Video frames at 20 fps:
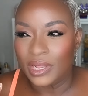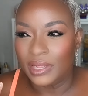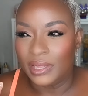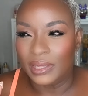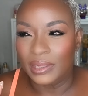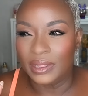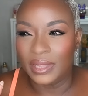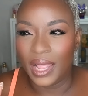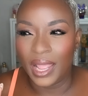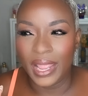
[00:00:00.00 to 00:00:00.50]

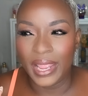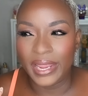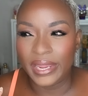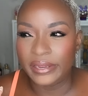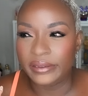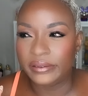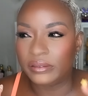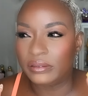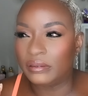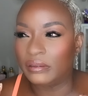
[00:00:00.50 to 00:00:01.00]

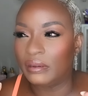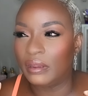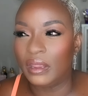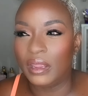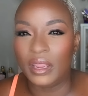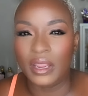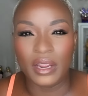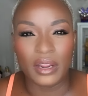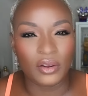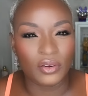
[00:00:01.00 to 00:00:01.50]
light,
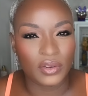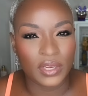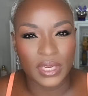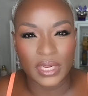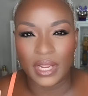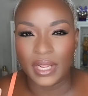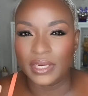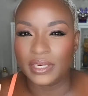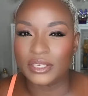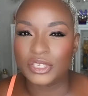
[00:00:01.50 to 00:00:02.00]
airy,
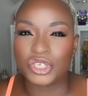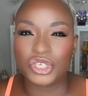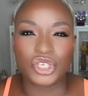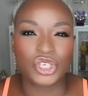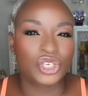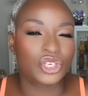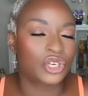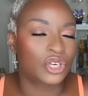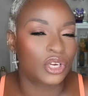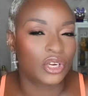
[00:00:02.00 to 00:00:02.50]
kind of
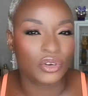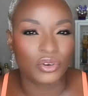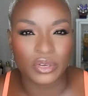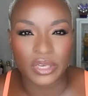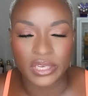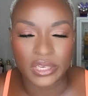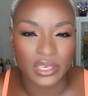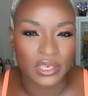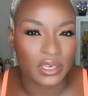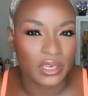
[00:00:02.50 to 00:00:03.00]

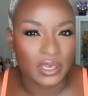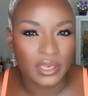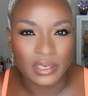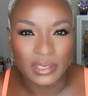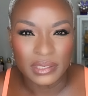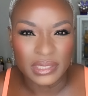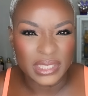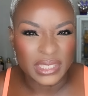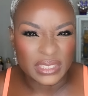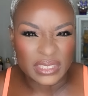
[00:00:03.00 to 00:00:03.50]
sugary,
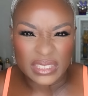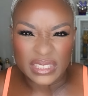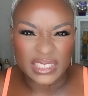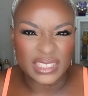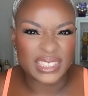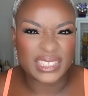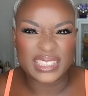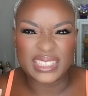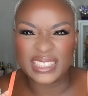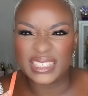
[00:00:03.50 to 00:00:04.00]

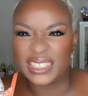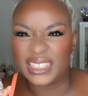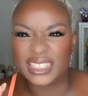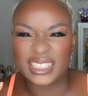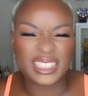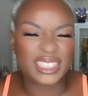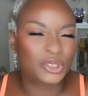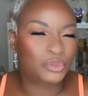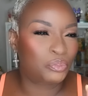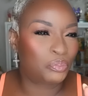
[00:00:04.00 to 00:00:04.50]

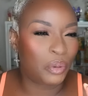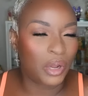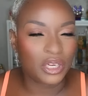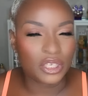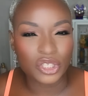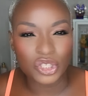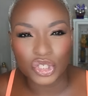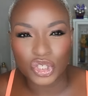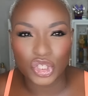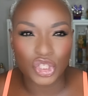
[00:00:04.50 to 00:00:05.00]

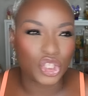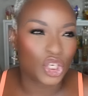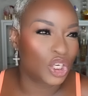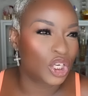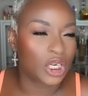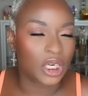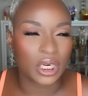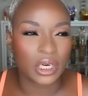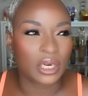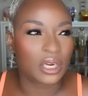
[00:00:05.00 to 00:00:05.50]
sponge
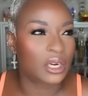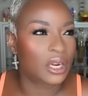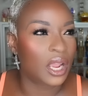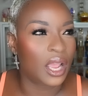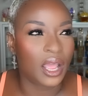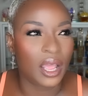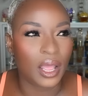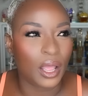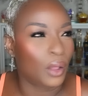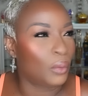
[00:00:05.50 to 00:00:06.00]
sugar,
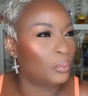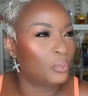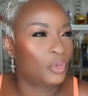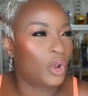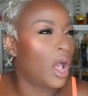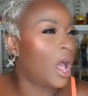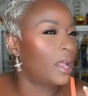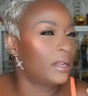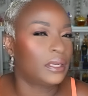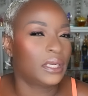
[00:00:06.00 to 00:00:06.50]
um,
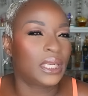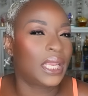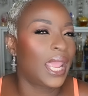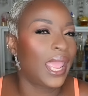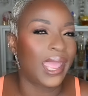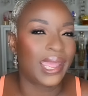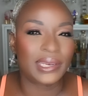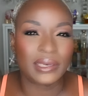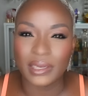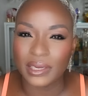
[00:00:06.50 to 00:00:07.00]
cotton
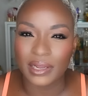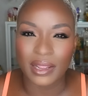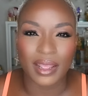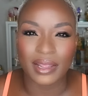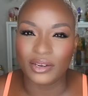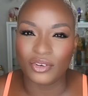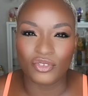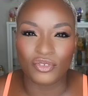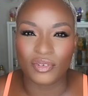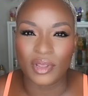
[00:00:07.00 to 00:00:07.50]
candy
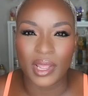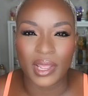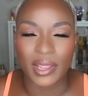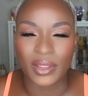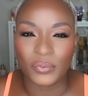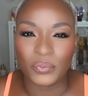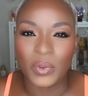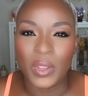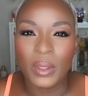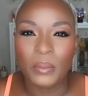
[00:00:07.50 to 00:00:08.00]
kind of
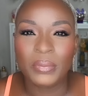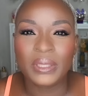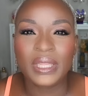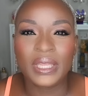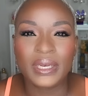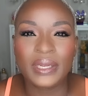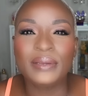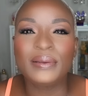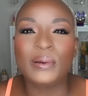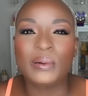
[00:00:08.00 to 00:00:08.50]
vibe. But
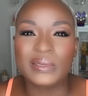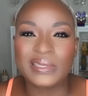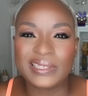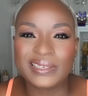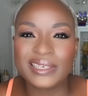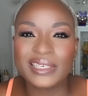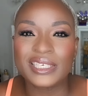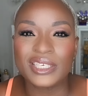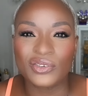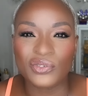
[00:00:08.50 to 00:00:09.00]
then it goes
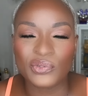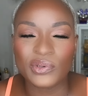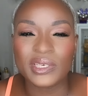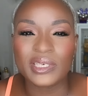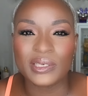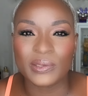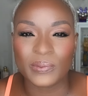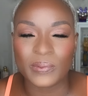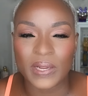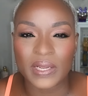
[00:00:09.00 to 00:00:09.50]
in a
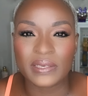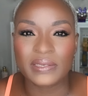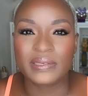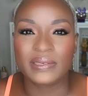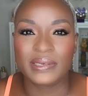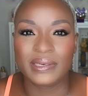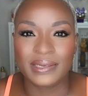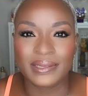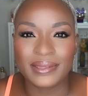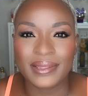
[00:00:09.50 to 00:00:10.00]
different
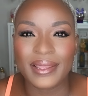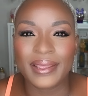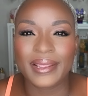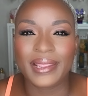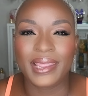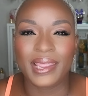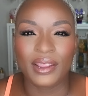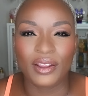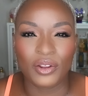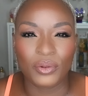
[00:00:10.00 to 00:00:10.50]
direction in that
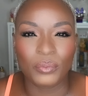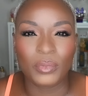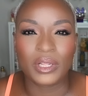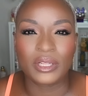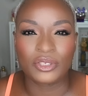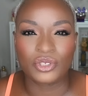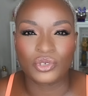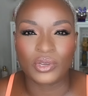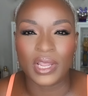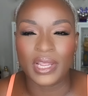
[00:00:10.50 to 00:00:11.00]

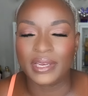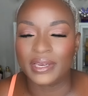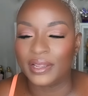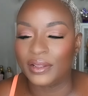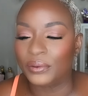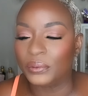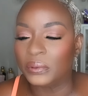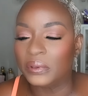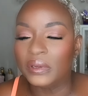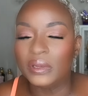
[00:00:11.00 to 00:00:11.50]
caramel dry
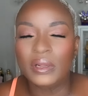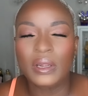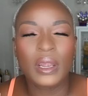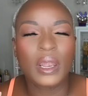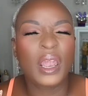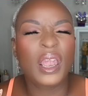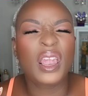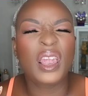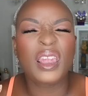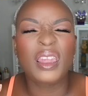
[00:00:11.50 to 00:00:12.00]
down.
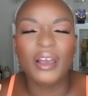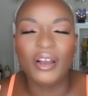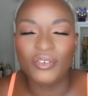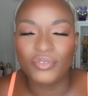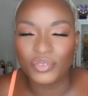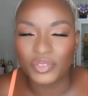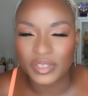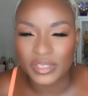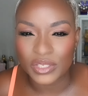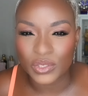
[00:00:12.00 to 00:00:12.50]

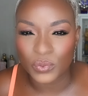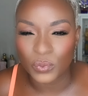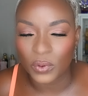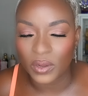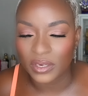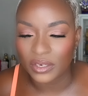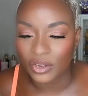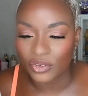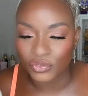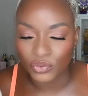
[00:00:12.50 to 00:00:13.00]
Love this
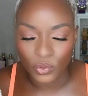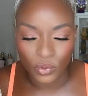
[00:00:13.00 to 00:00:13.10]
one. Of